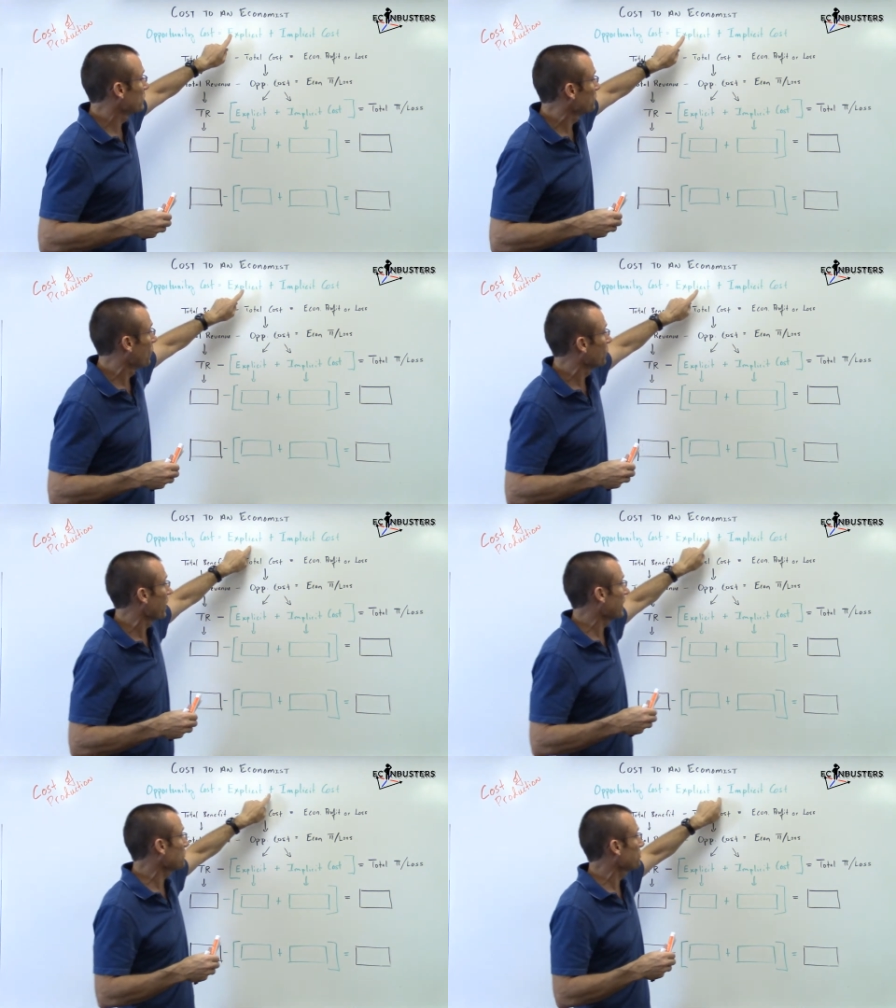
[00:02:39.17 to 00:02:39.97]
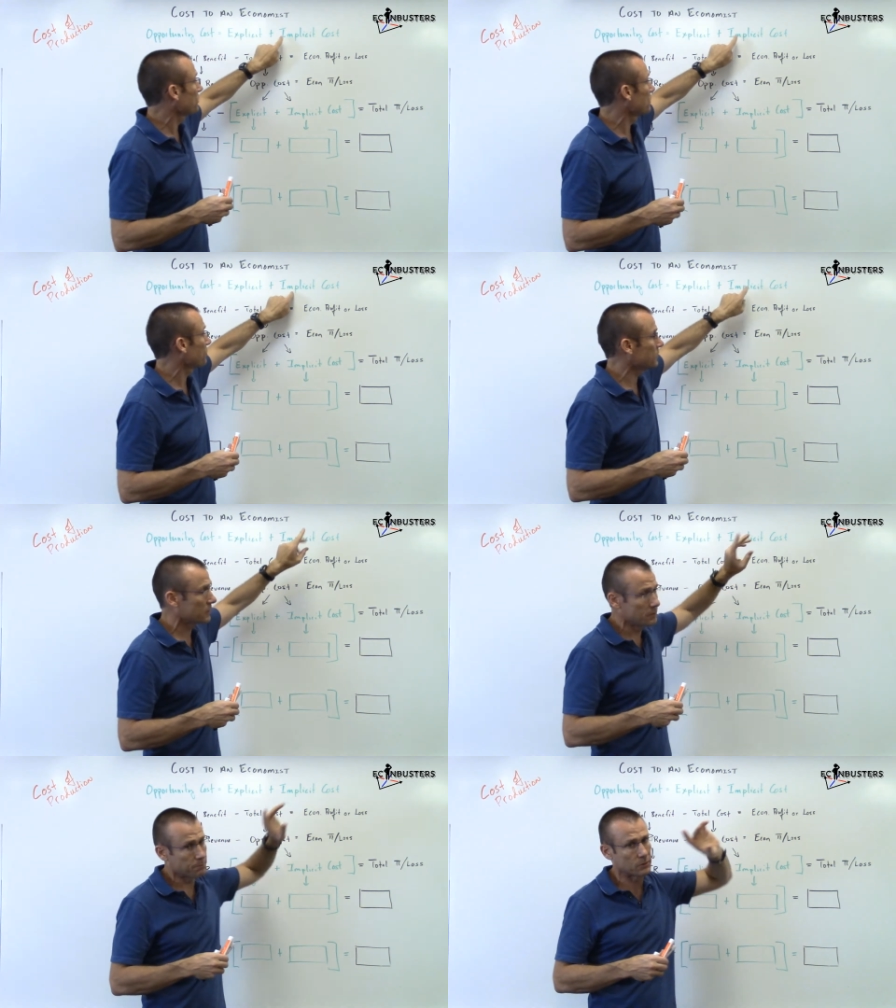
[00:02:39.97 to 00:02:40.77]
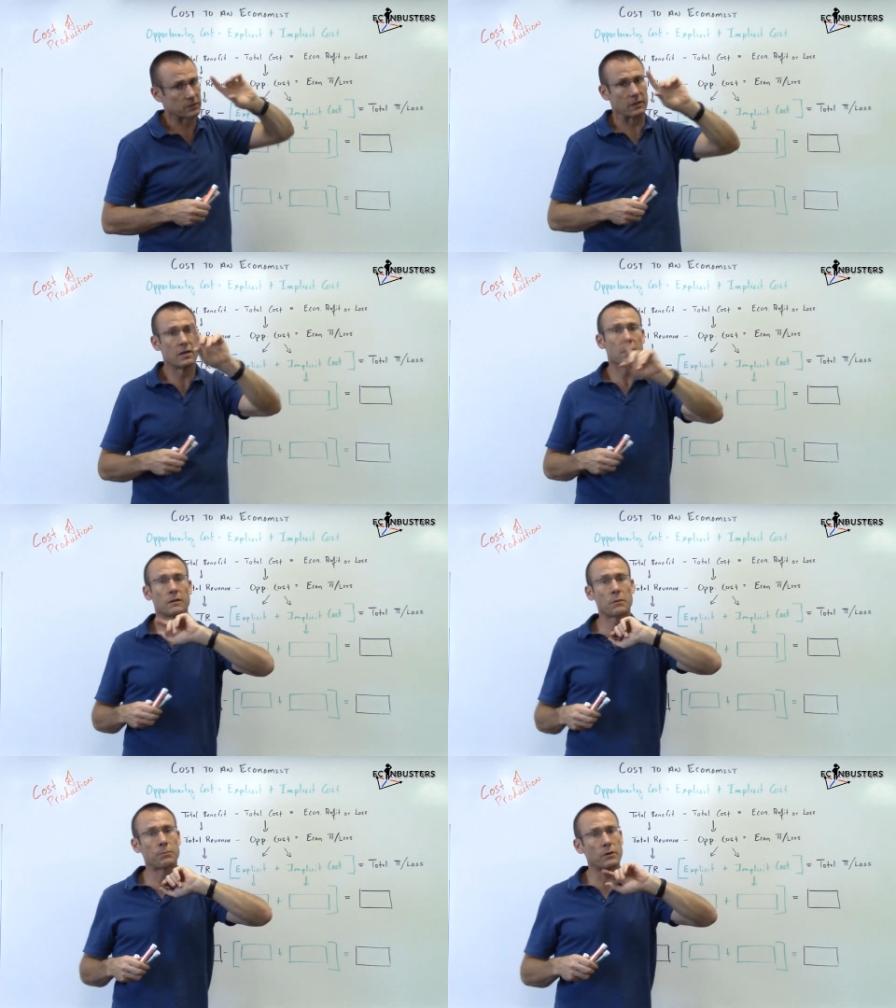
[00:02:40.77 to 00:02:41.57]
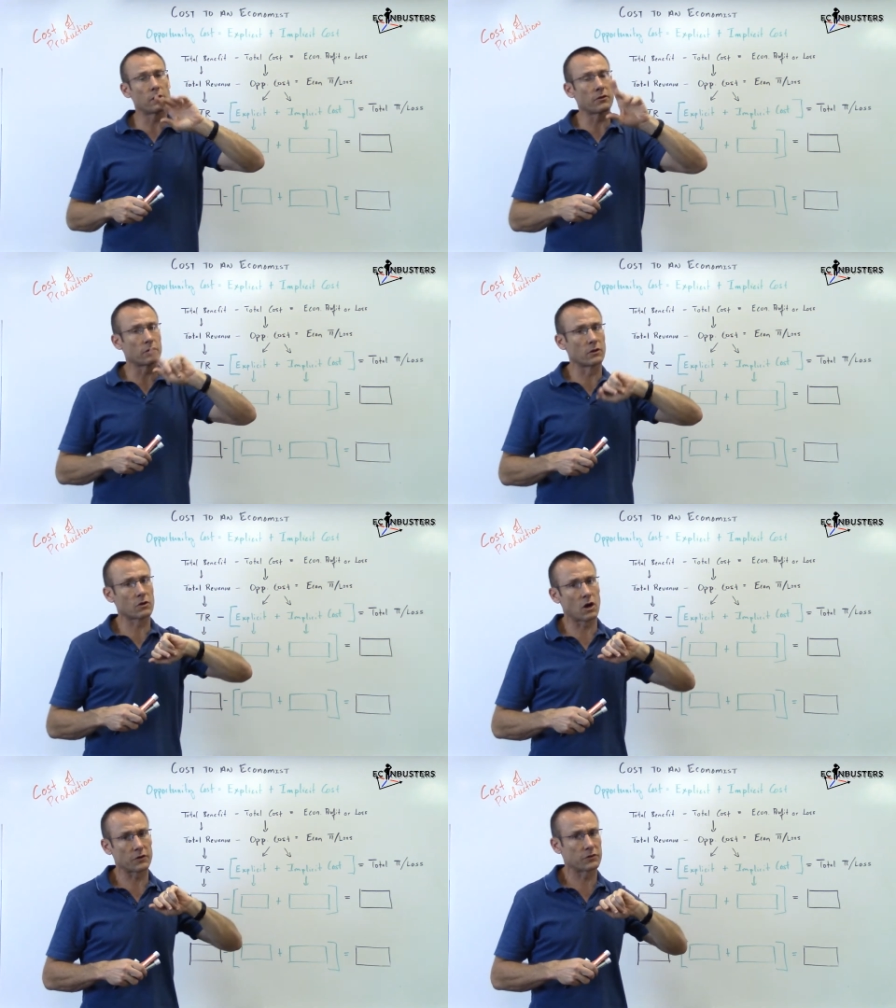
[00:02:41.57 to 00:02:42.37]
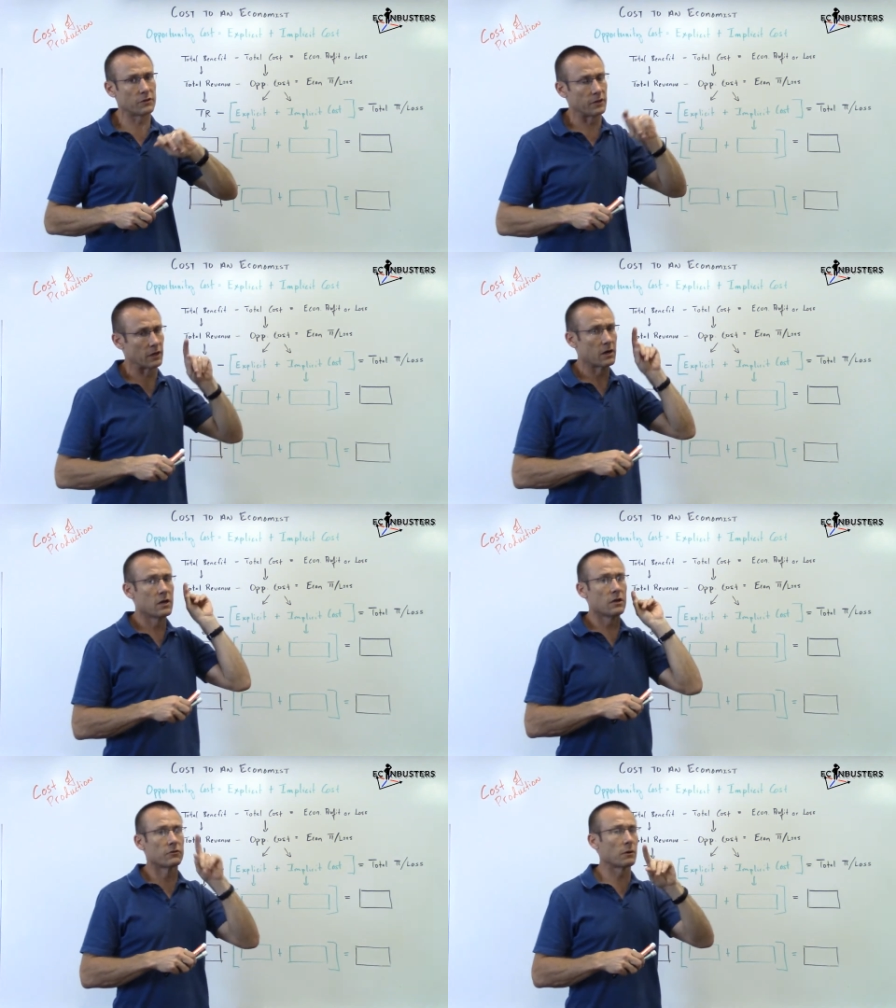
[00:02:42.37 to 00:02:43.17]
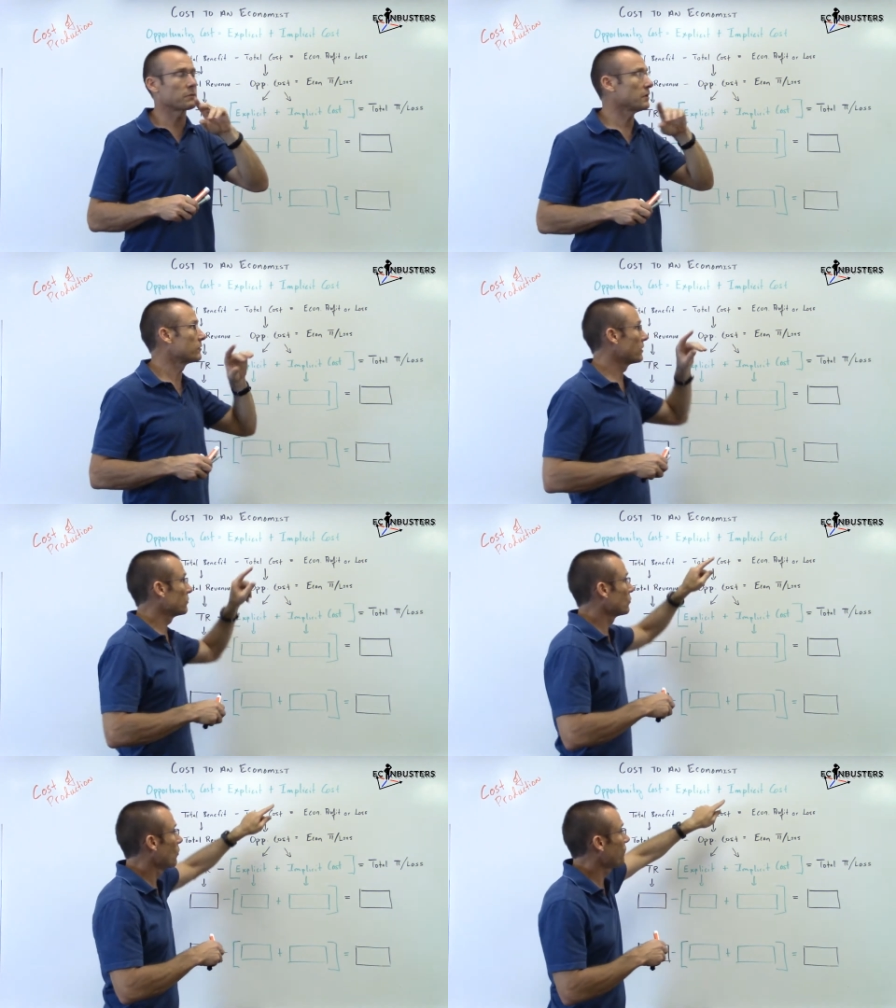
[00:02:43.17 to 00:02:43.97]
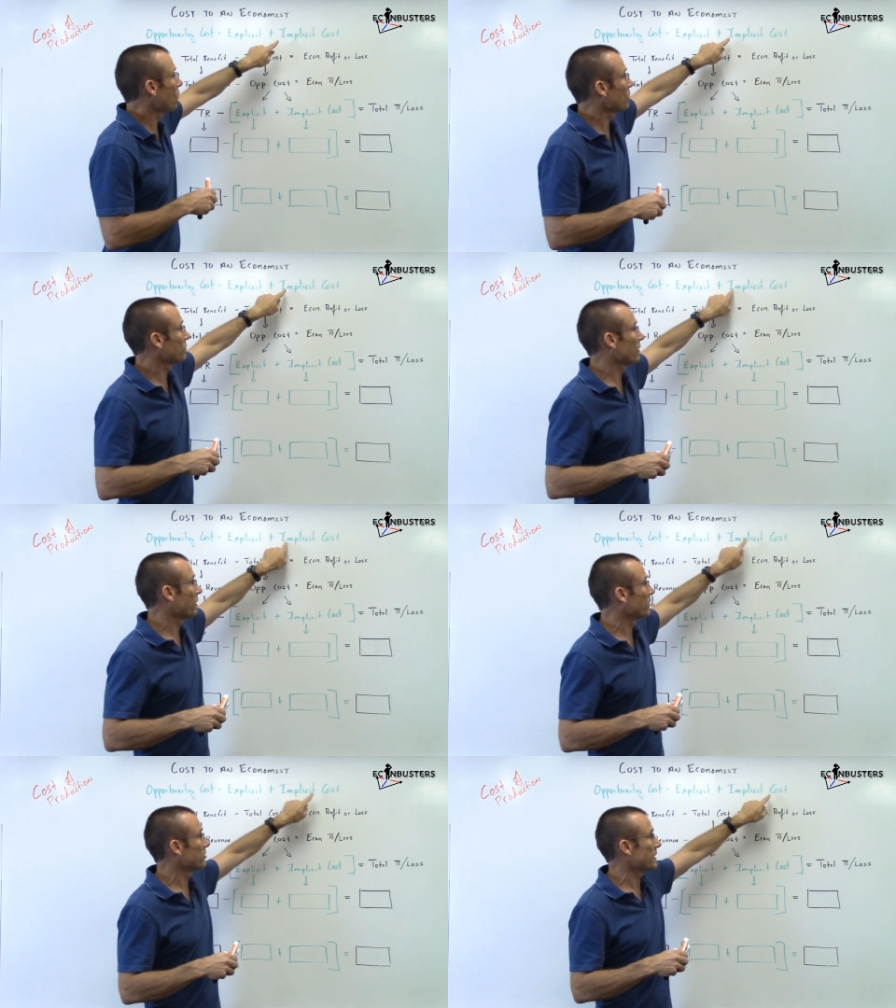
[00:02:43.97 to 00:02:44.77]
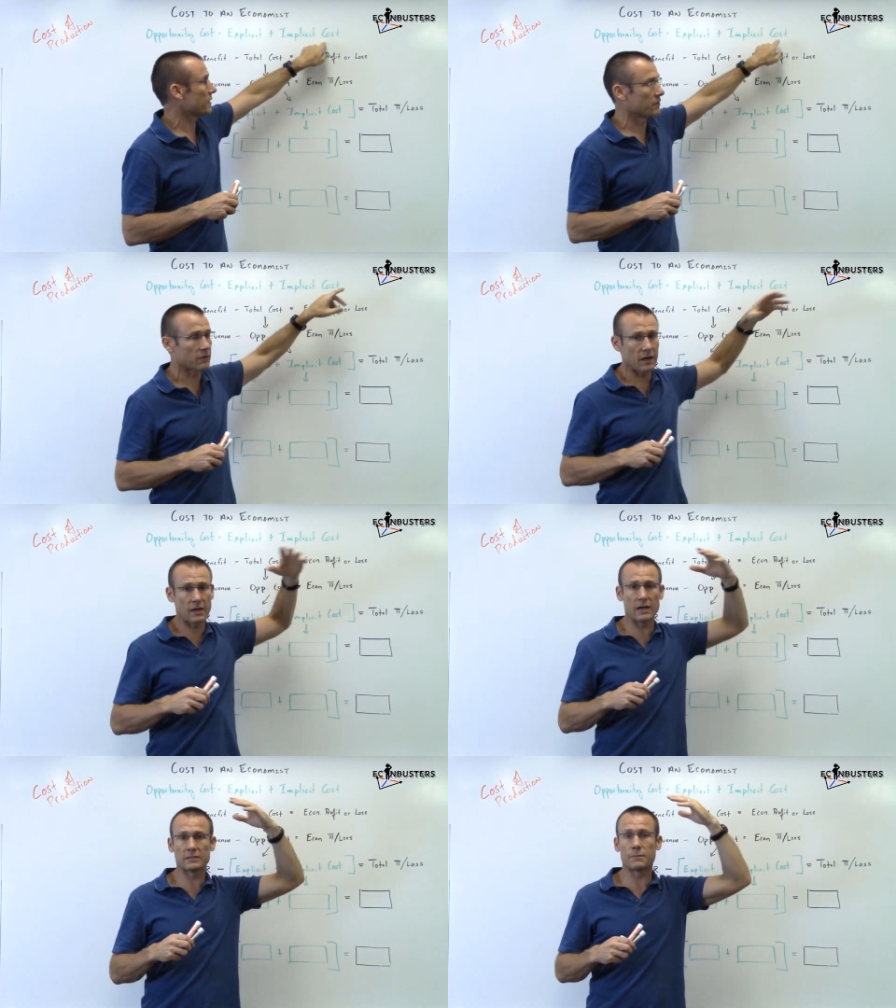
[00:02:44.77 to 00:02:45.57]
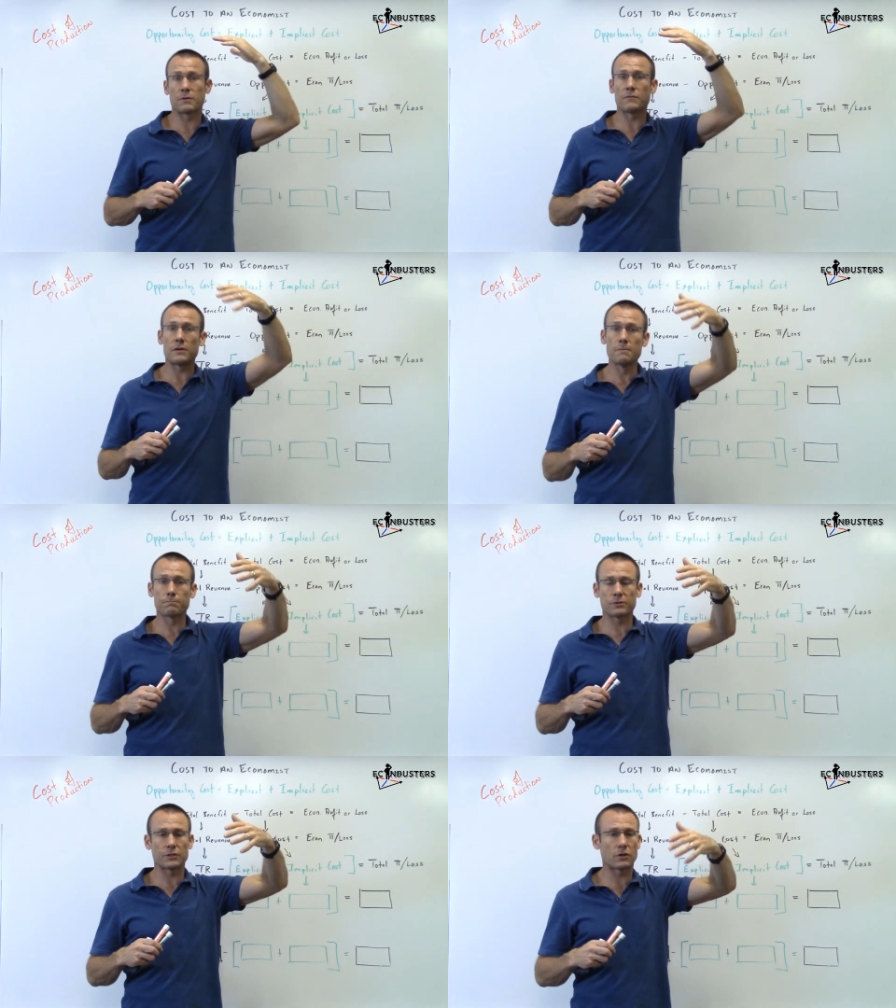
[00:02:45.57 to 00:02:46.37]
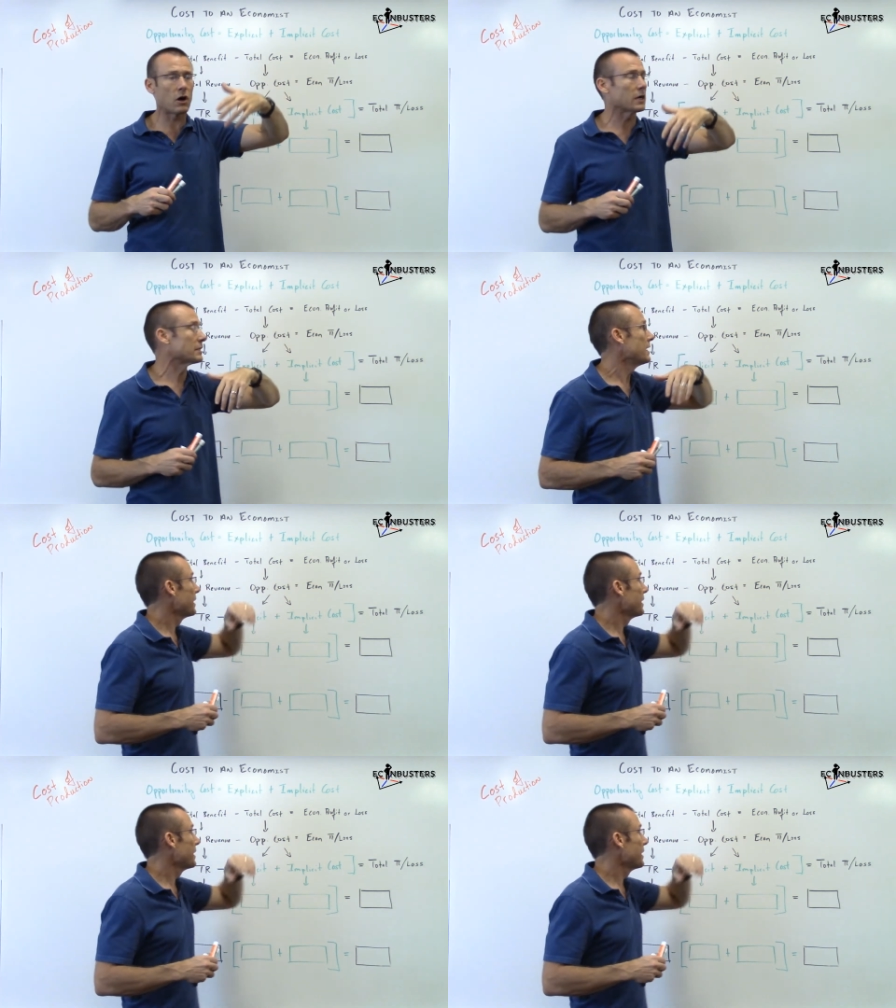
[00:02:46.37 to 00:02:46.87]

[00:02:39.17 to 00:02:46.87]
is both explicit plus implicit. Let me put another little caution in there. Some kids get so focused on understanding this concept of implicit cost,